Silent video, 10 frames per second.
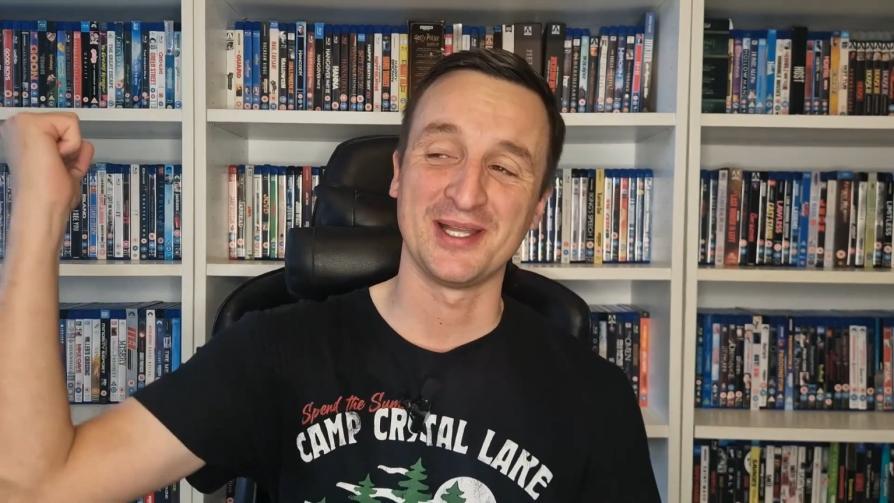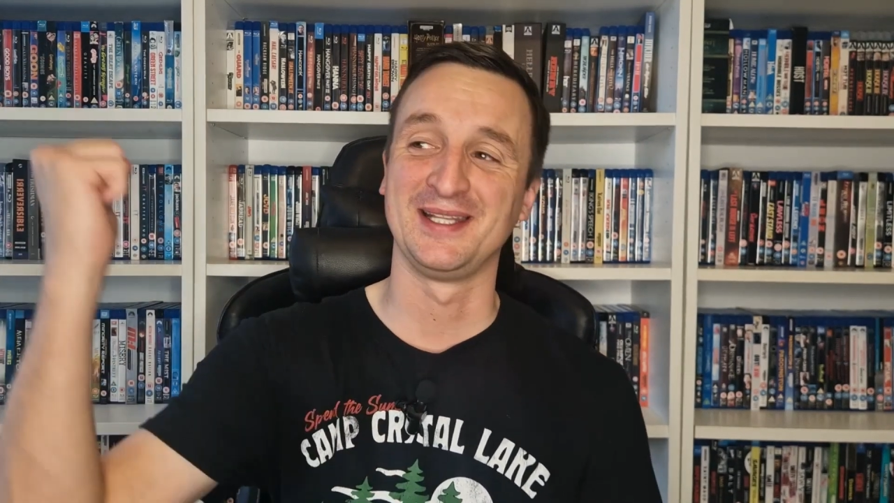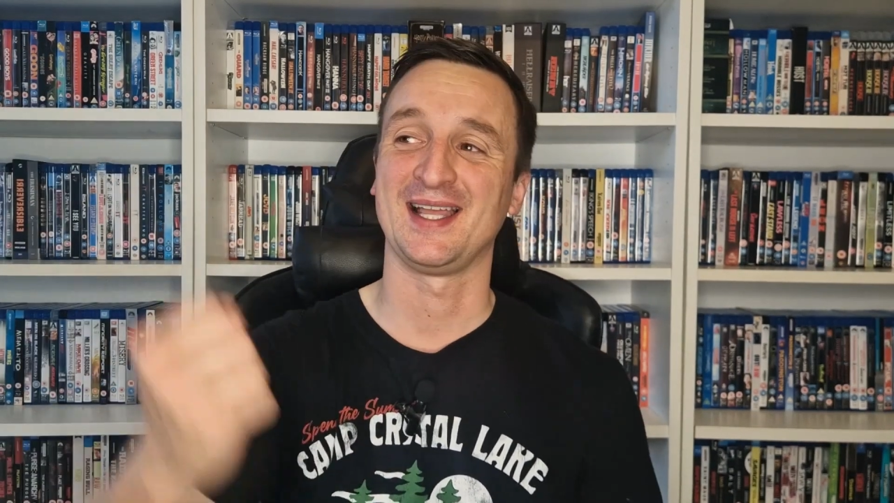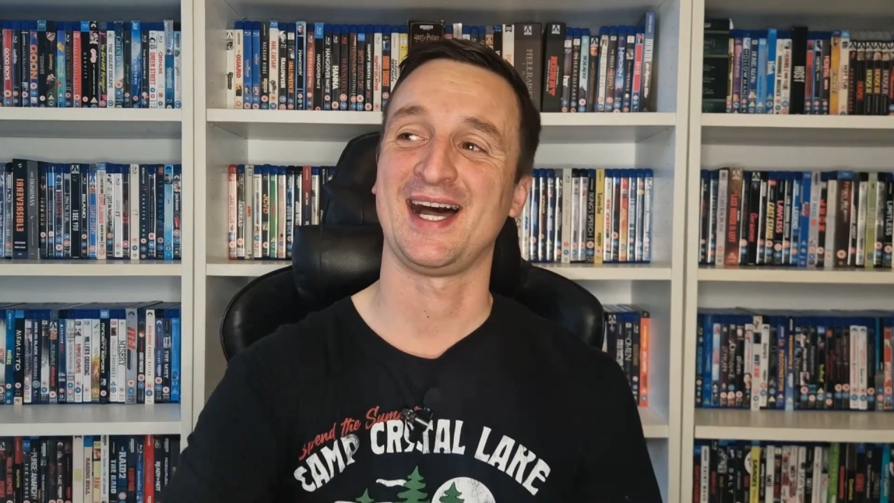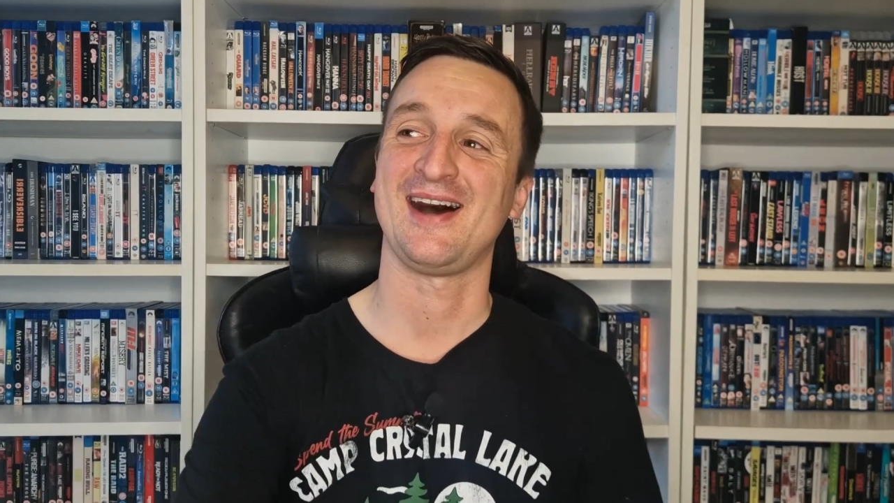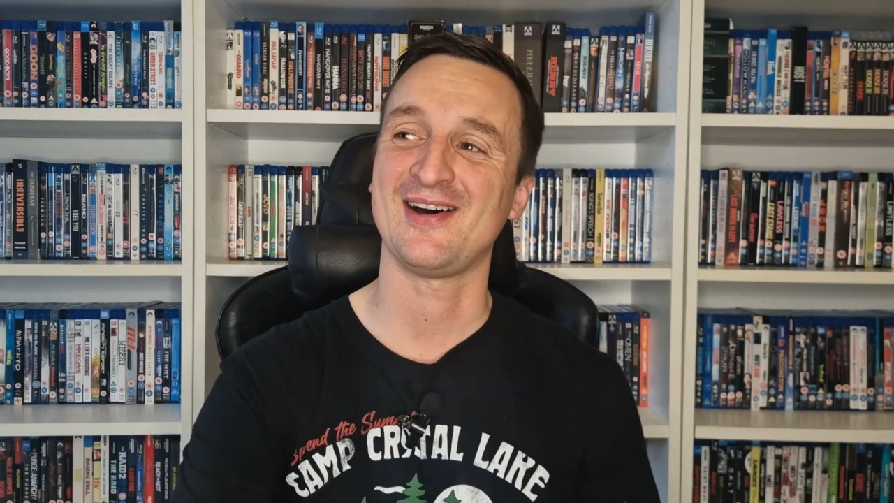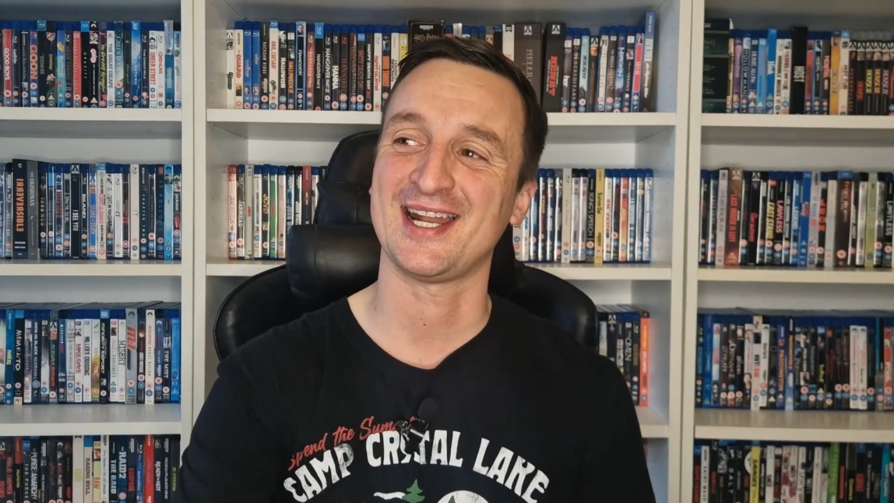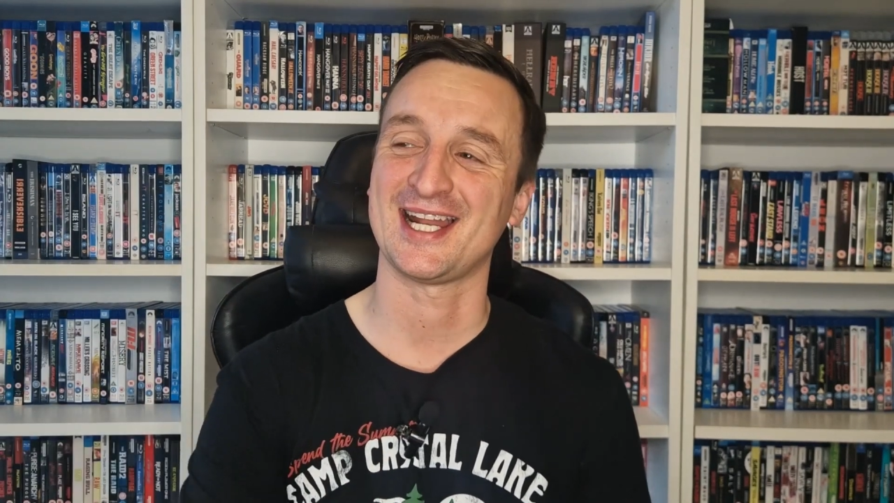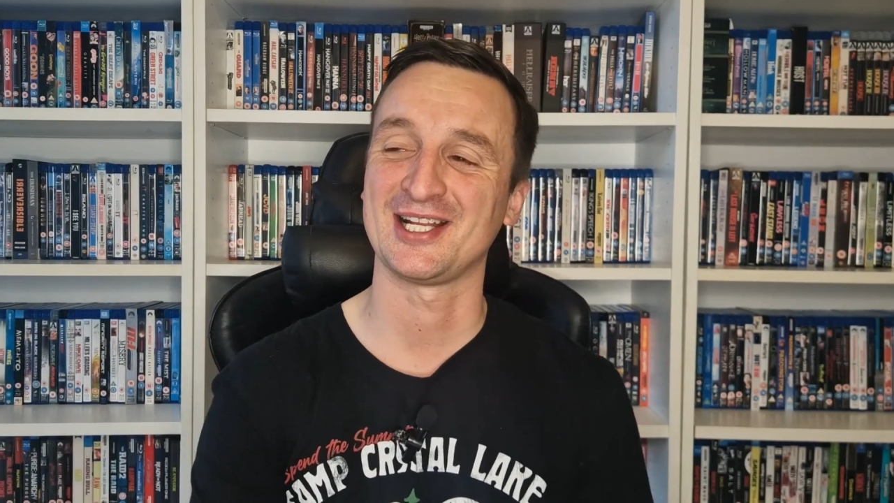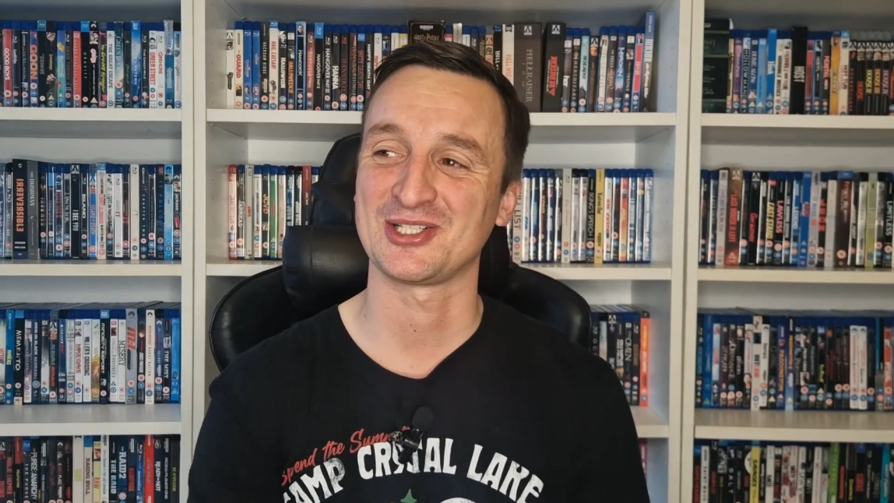
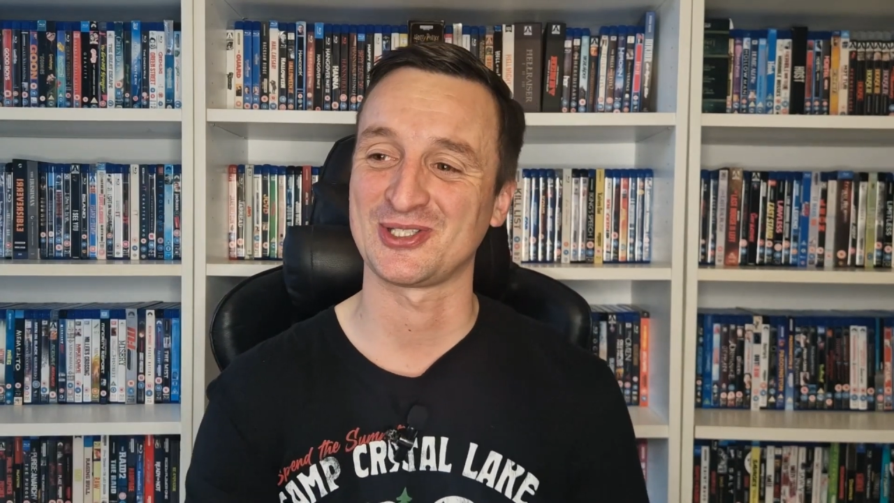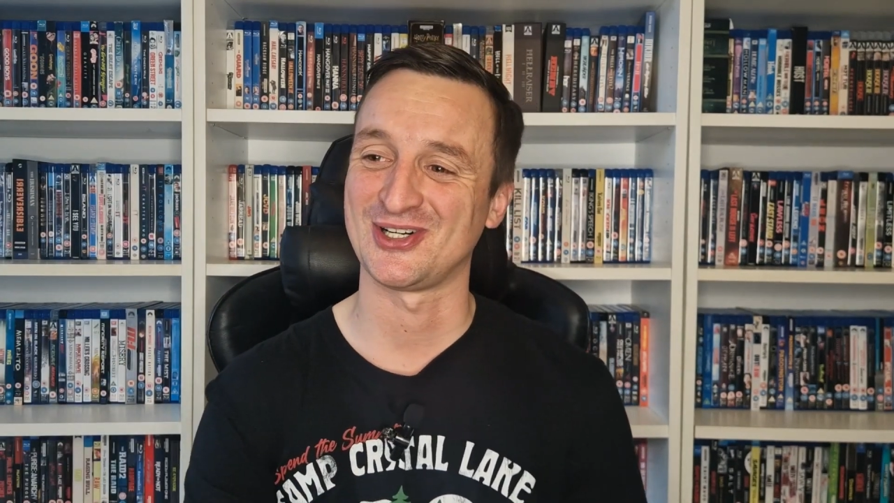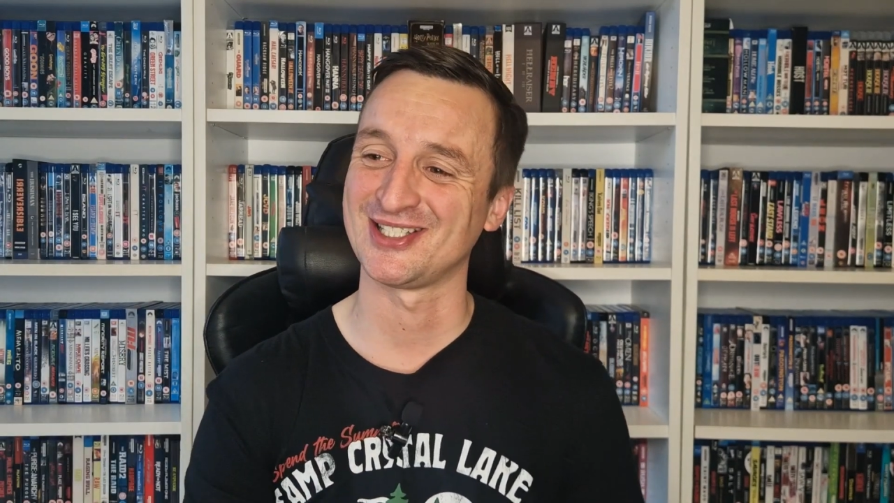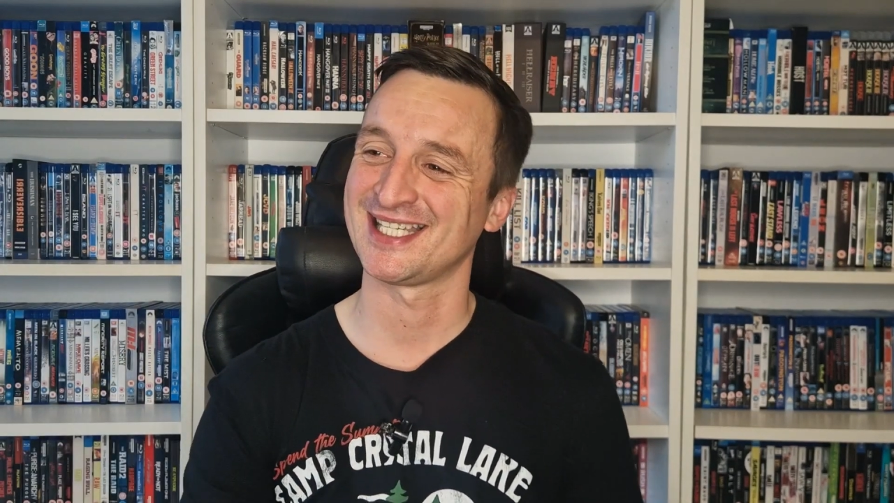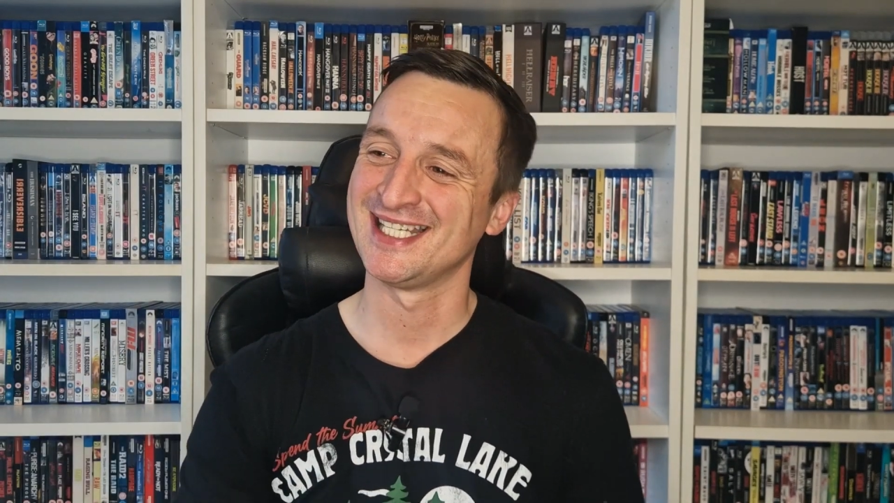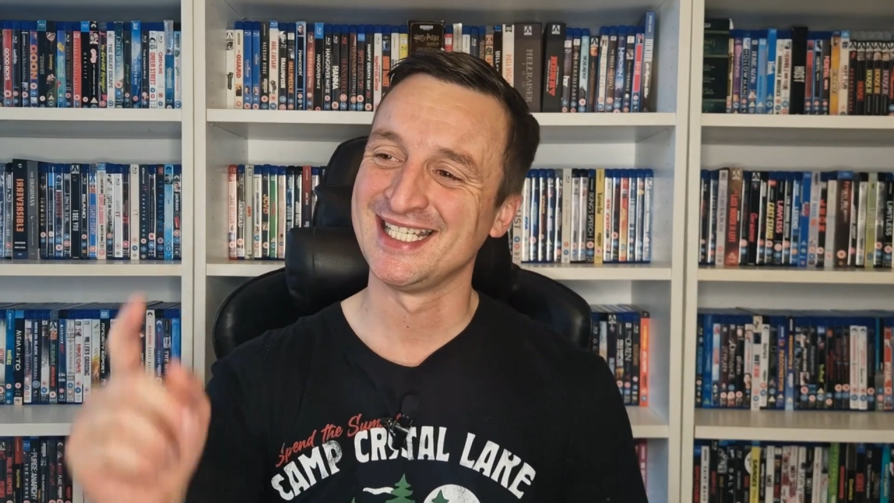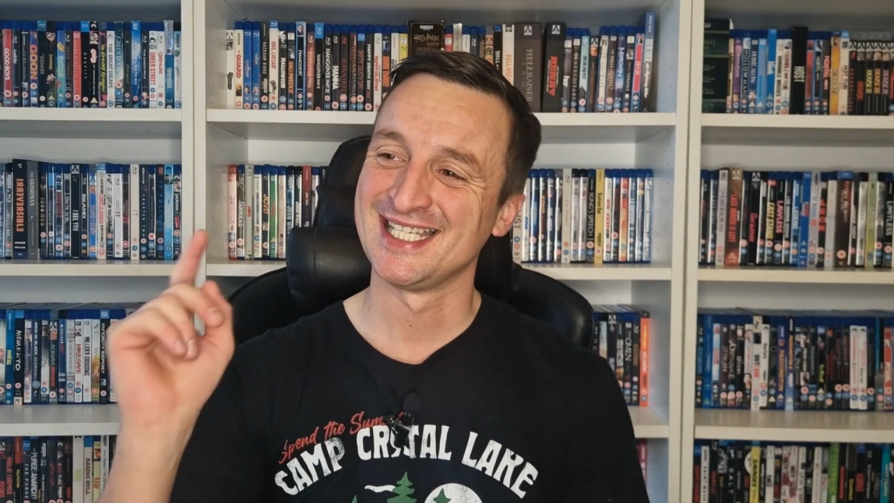and I just thought,